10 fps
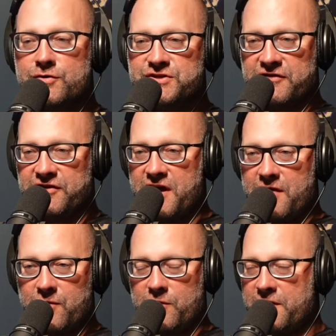is
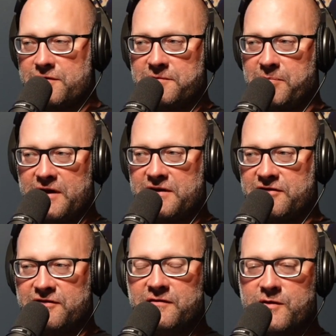another one of those
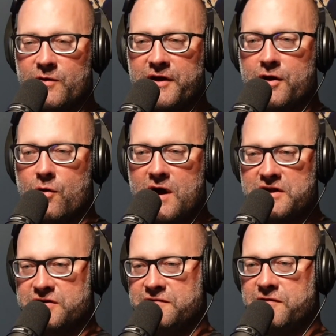places. If you want to go
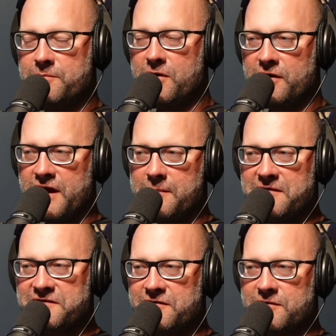watch a football game,
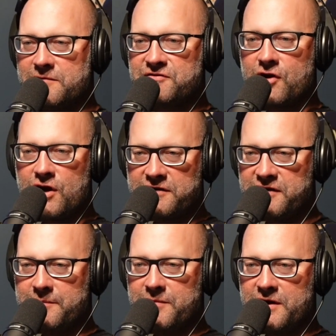I've never talked to
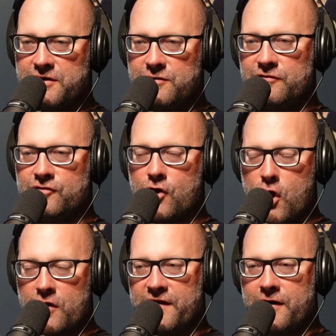anybody who's
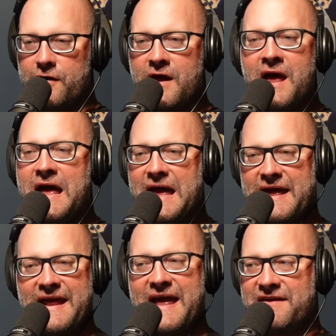gone there
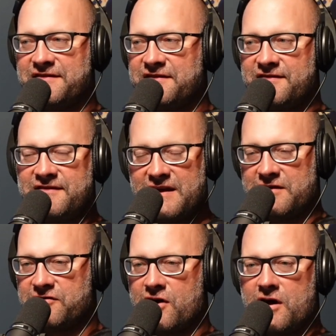and hasn't said
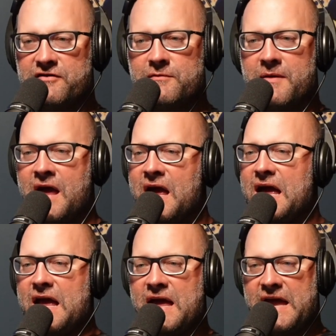it's awesome.
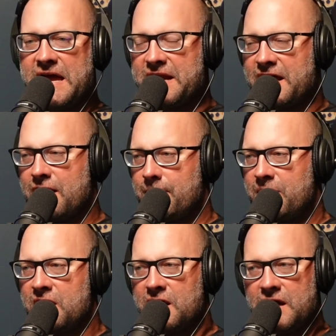A&M,
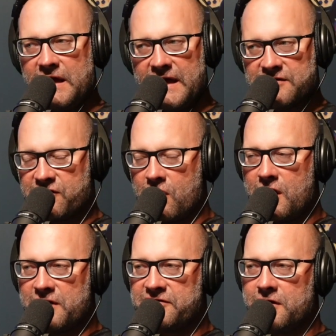it's
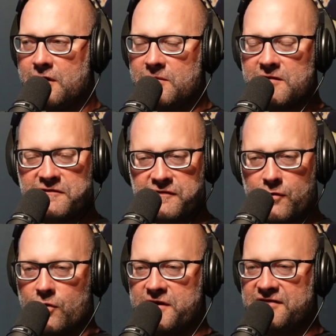awesome.
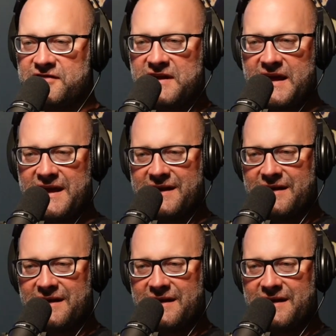Florida State,